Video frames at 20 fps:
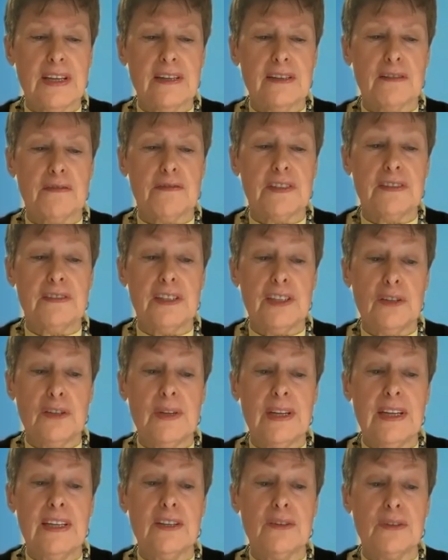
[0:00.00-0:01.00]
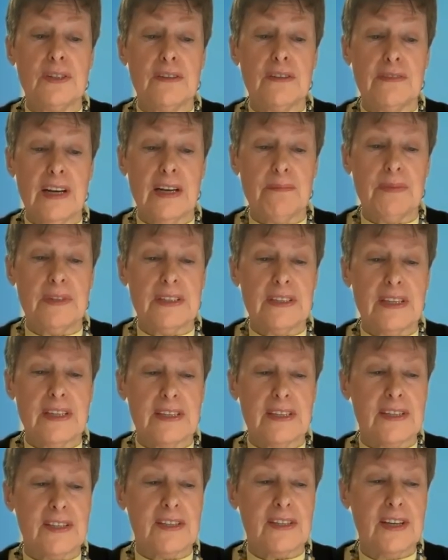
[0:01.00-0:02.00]
of EU development
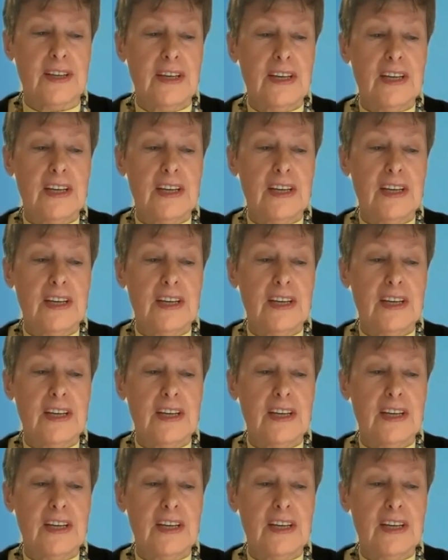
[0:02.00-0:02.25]
assistance